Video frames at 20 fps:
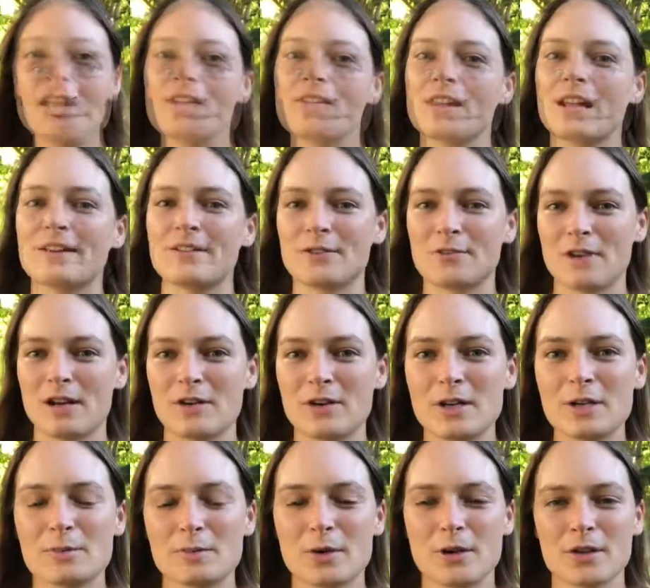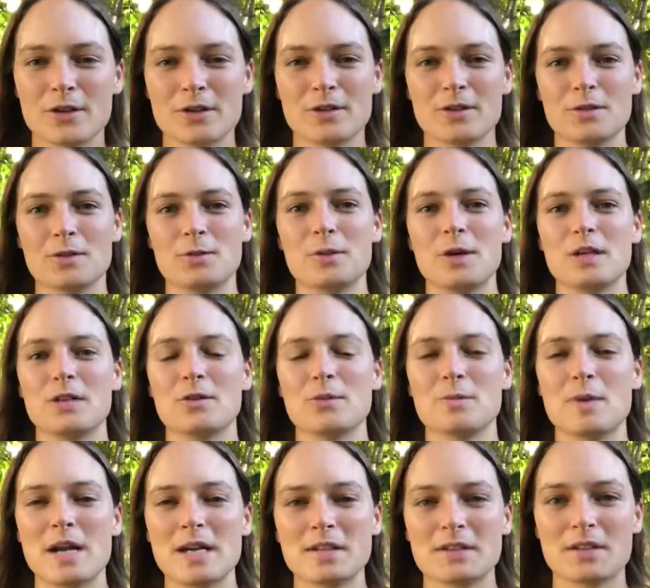That's very important when you
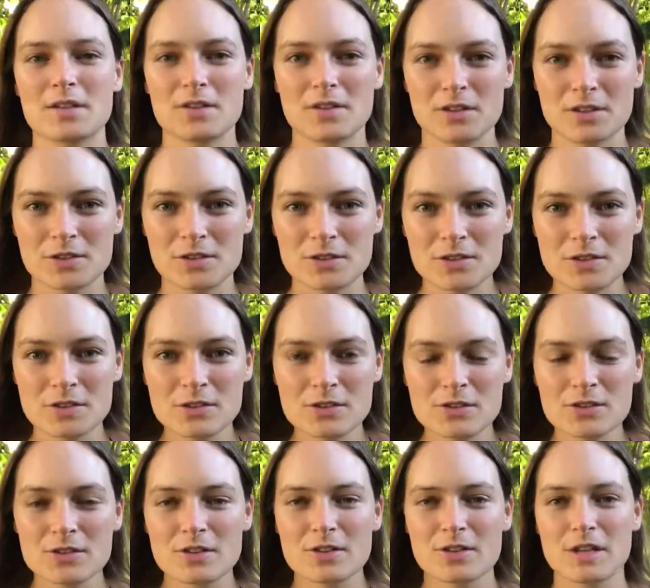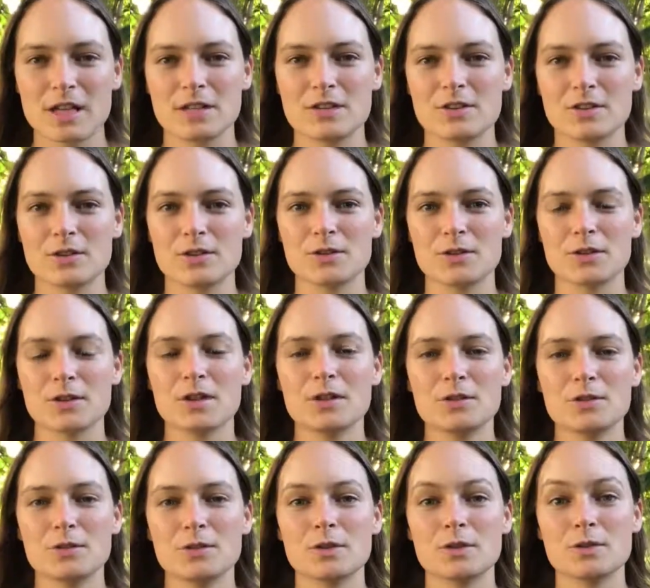make decisions, that you
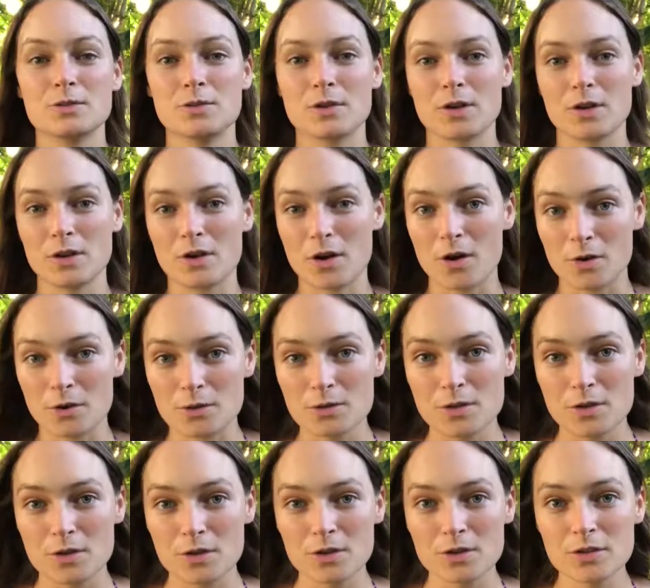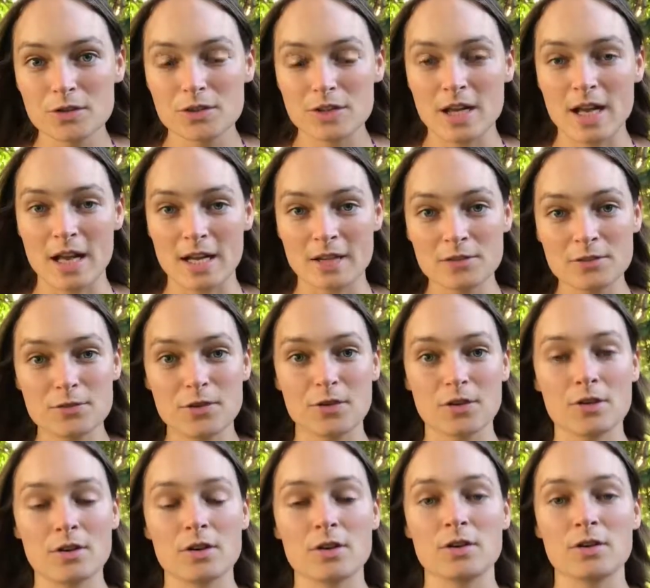do it for your own good and for
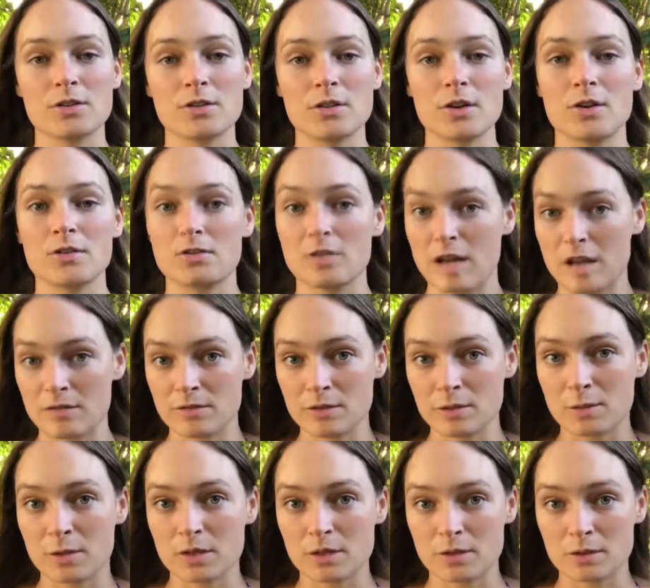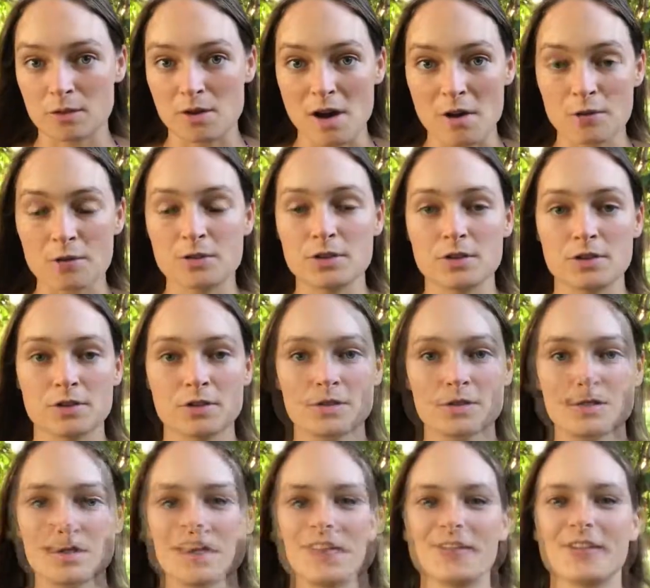the good of everyone around you.
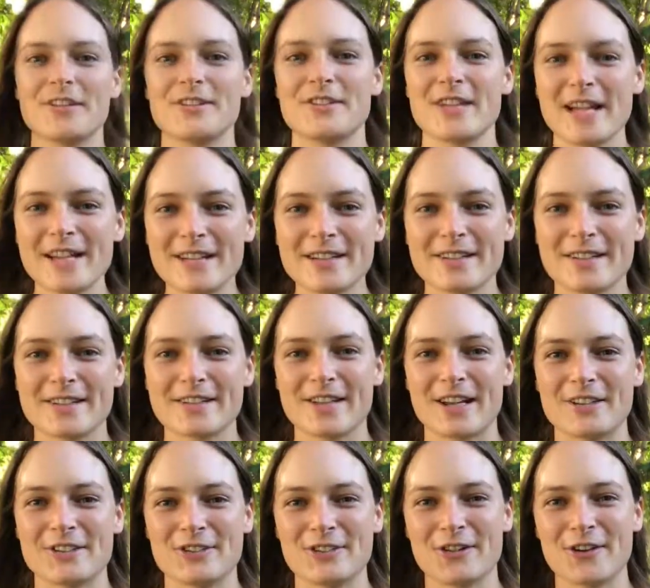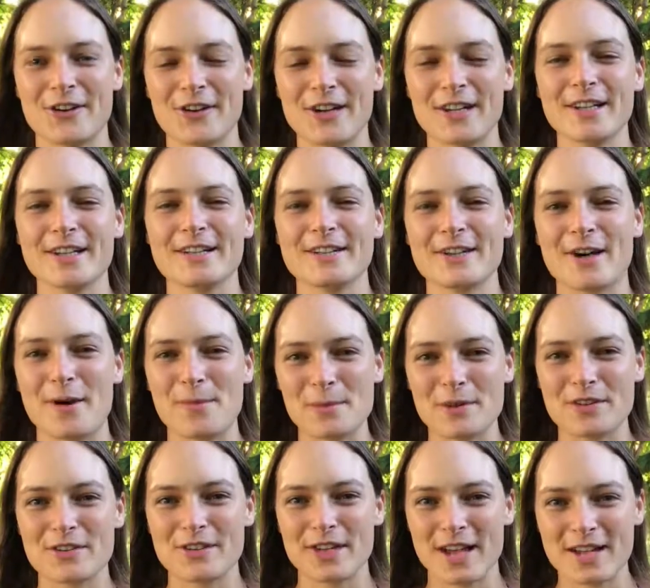The second essential oil in
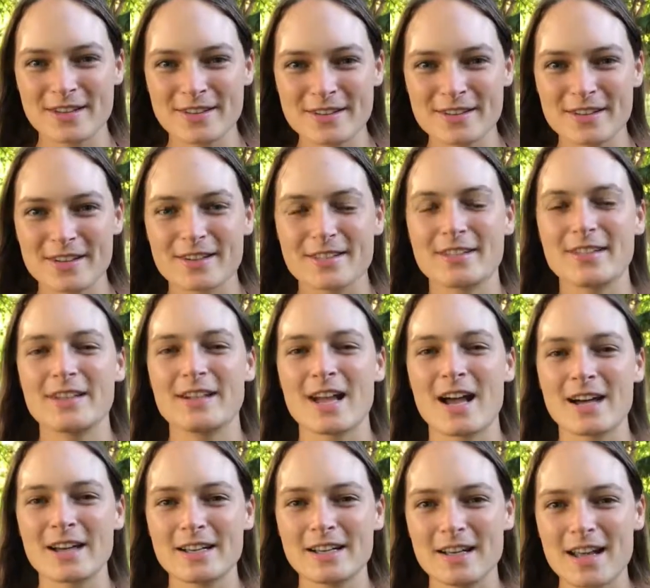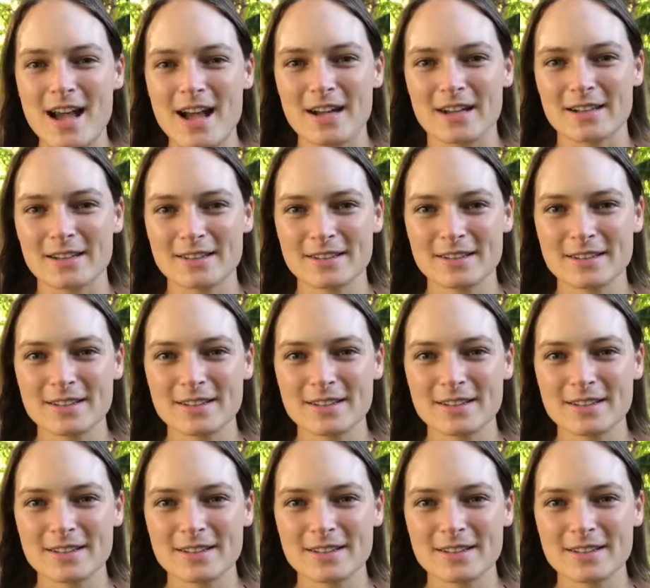common sense is ylang ylang.